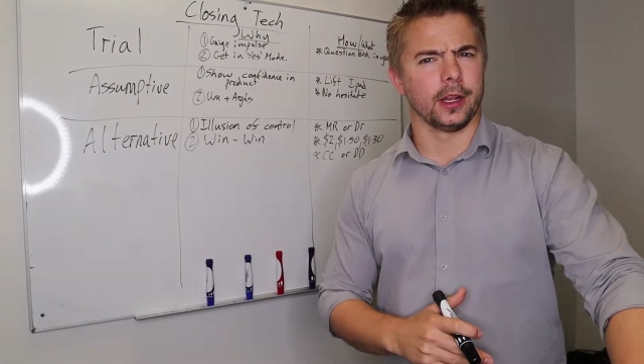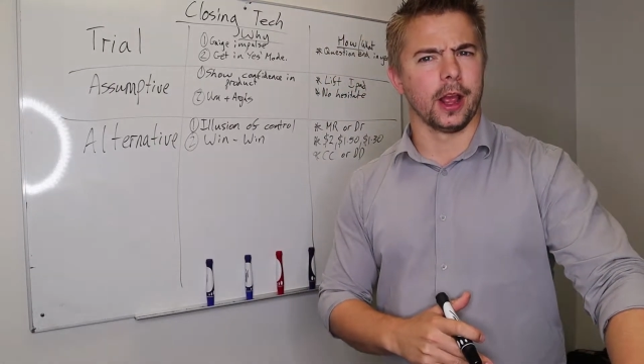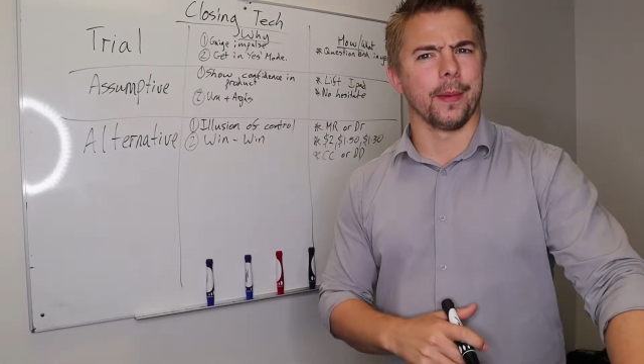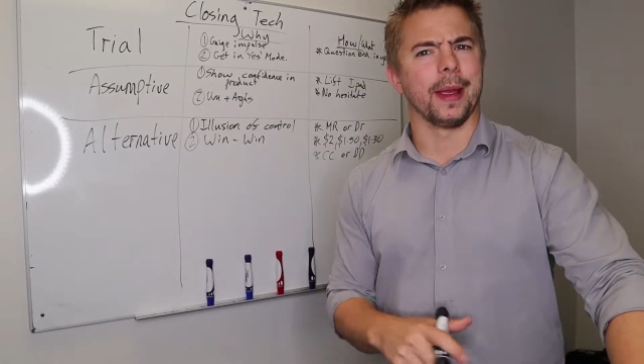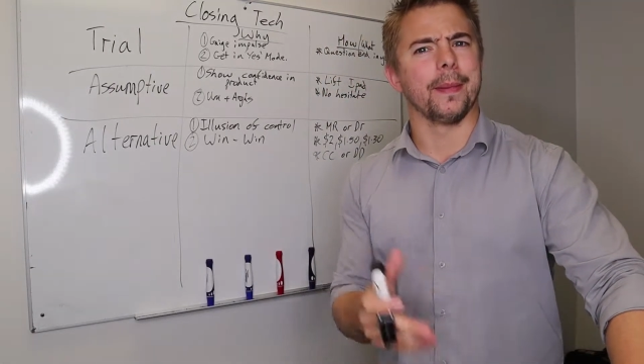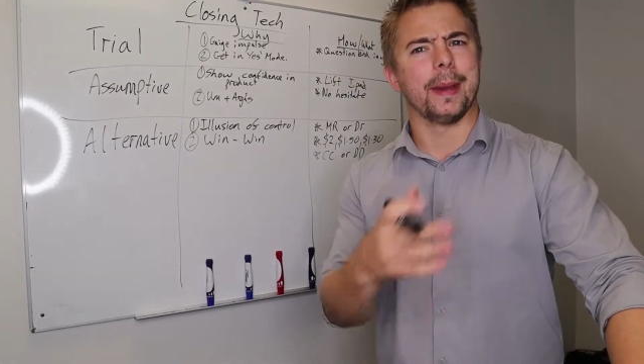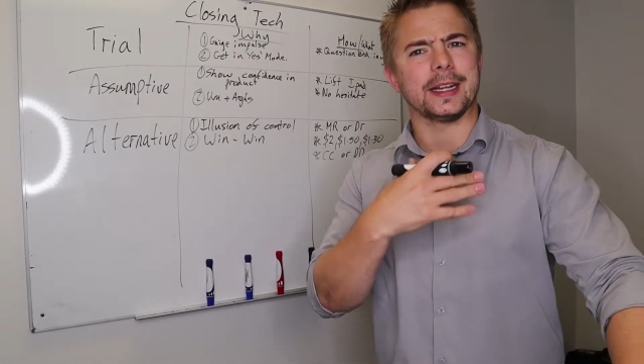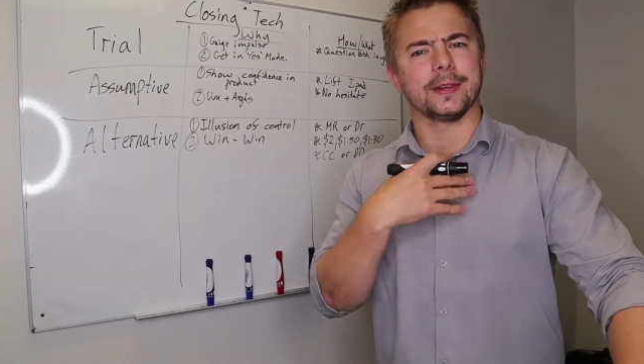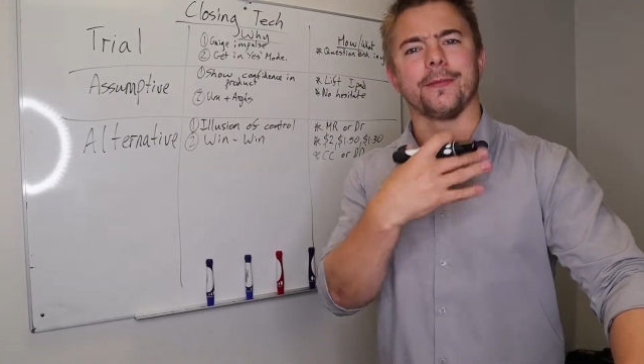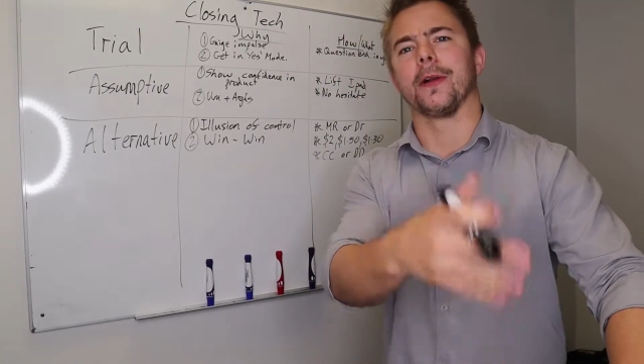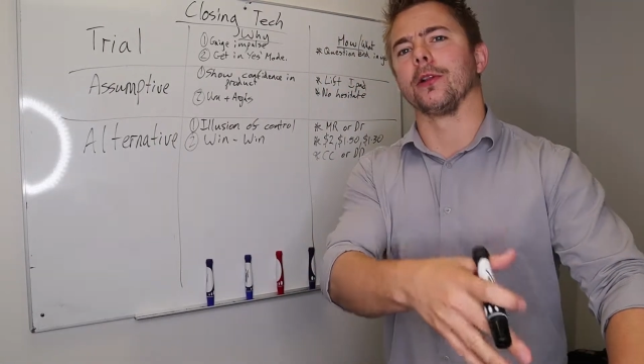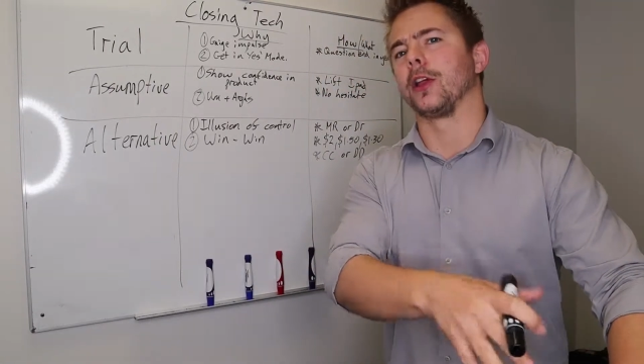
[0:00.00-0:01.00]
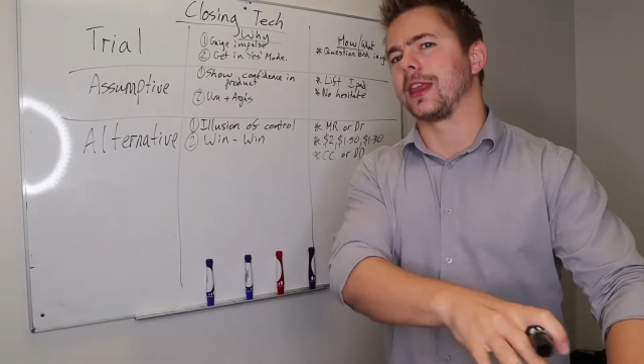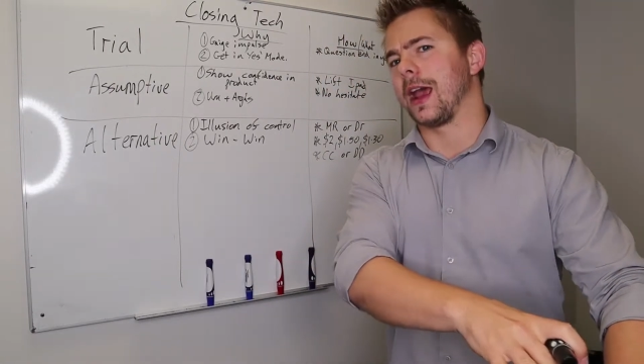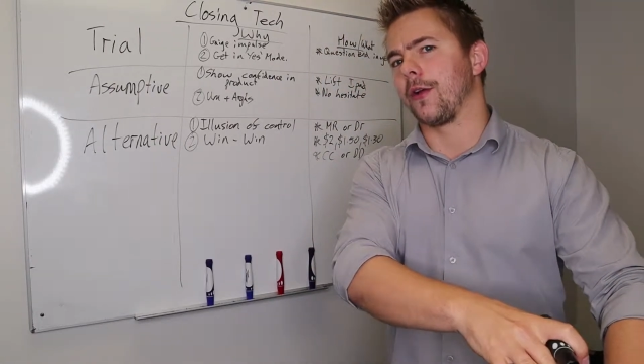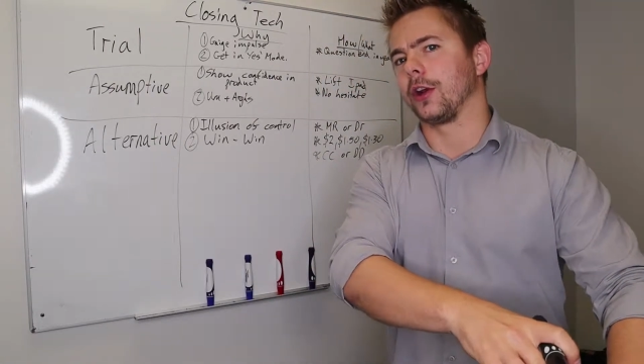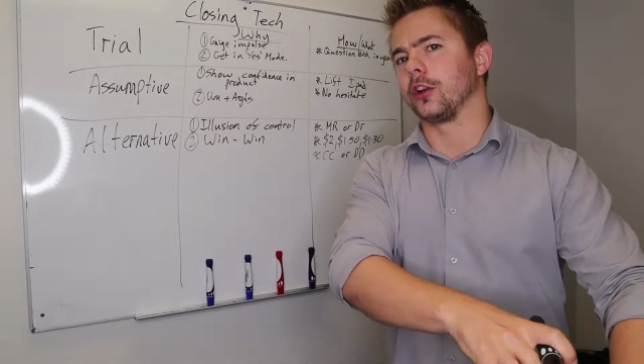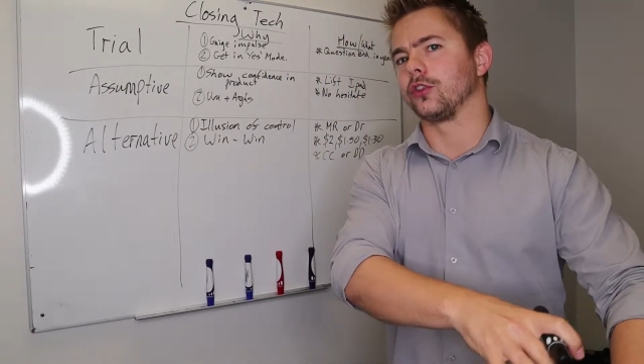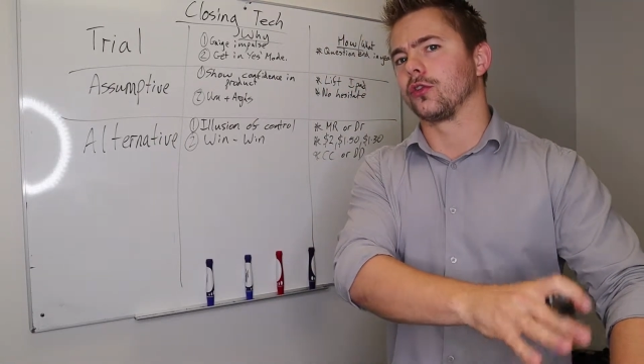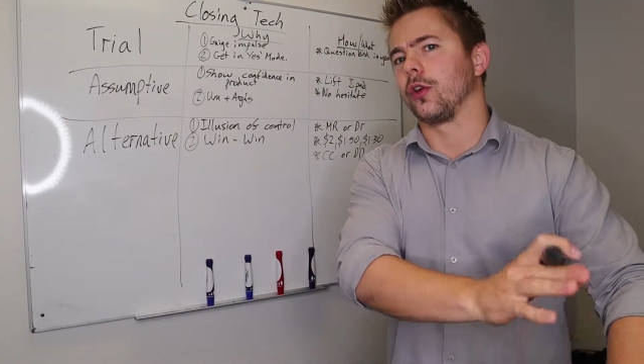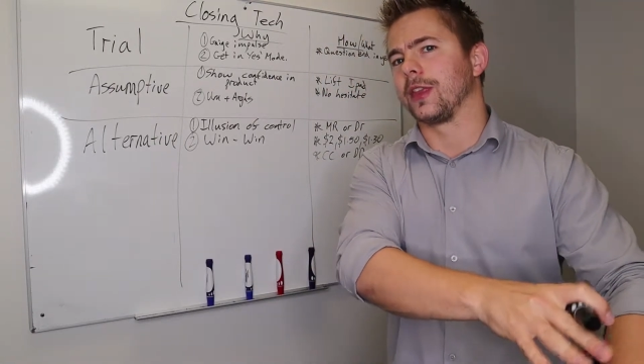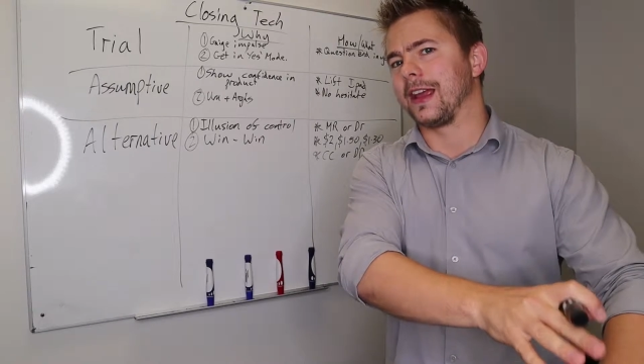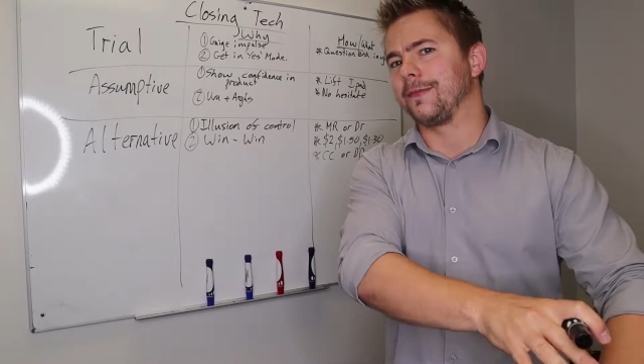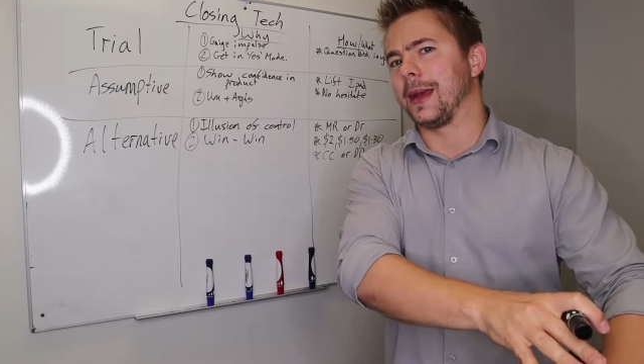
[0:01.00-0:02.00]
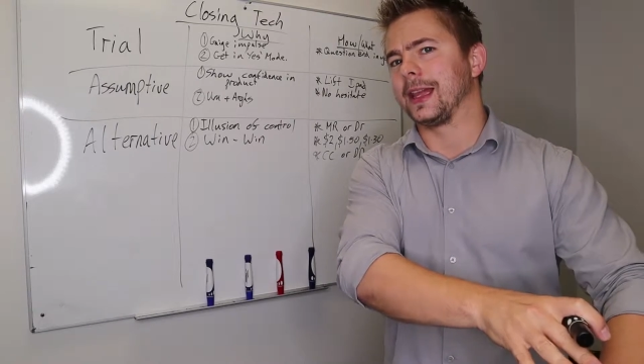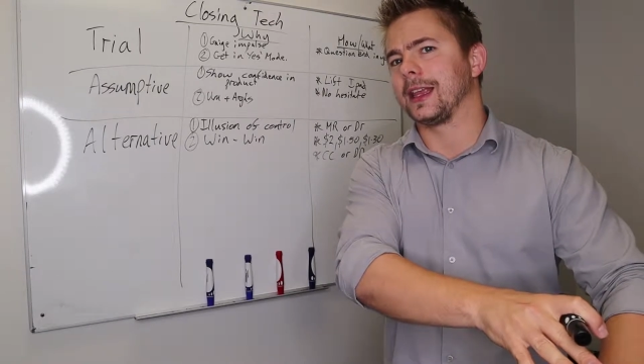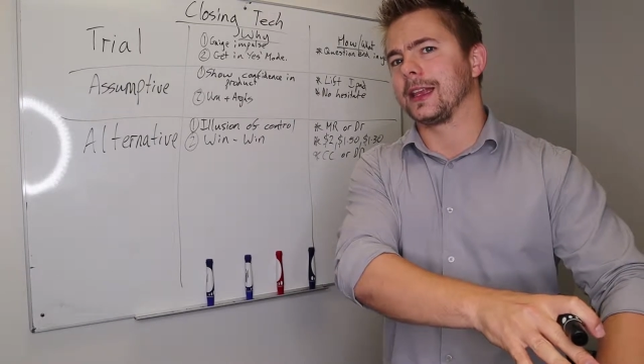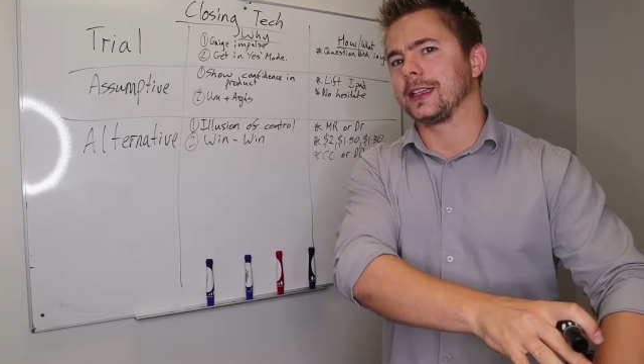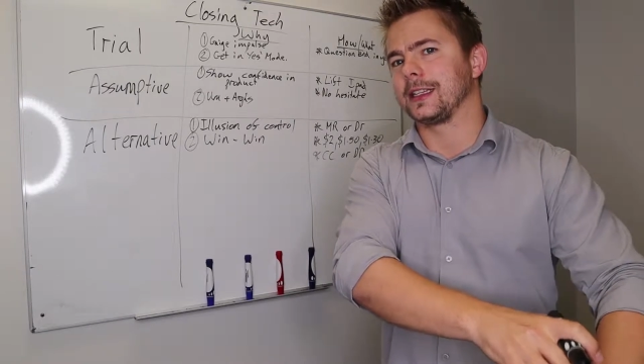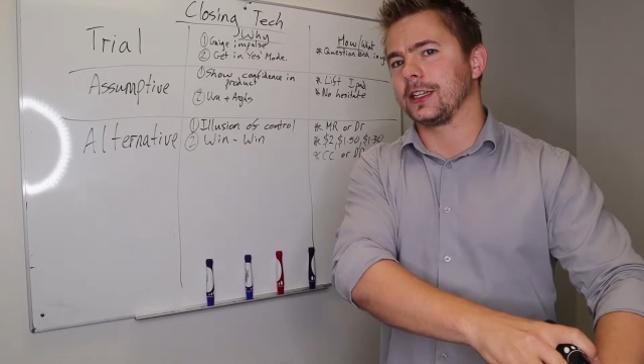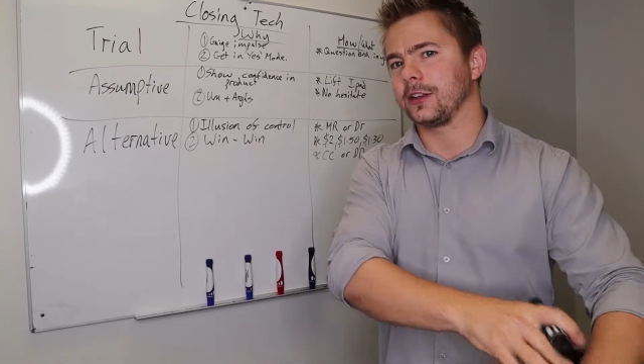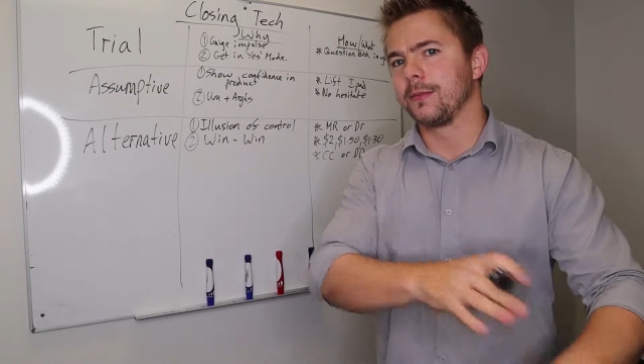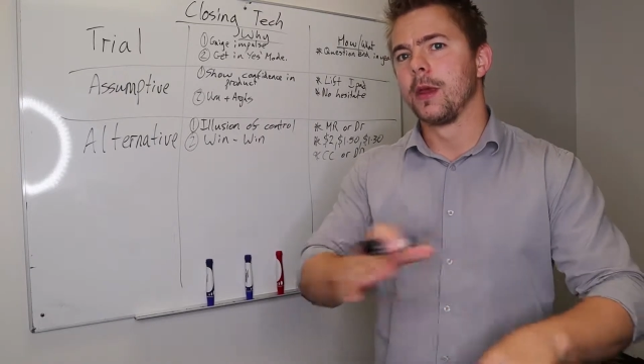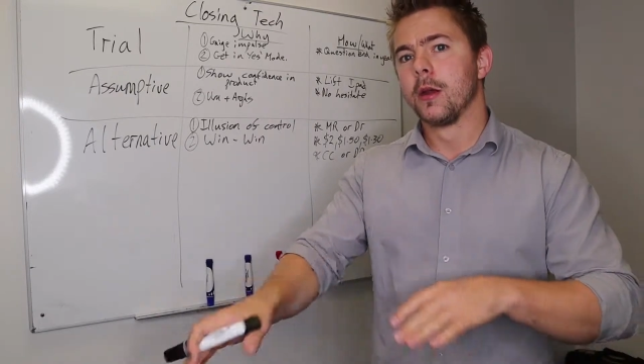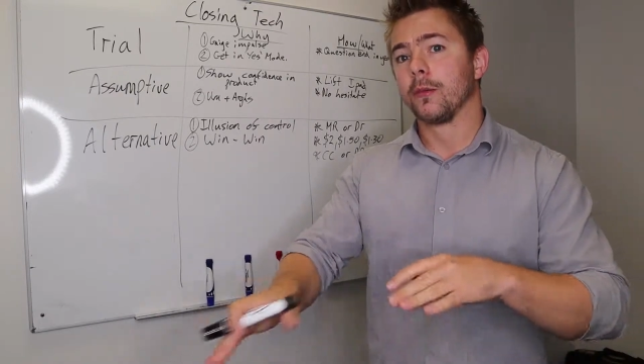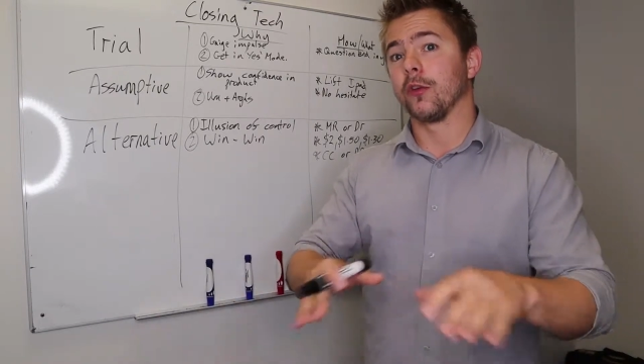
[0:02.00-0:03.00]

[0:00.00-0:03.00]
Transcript: You know what I mean? It makes them feel like they're in control. They've made that decision.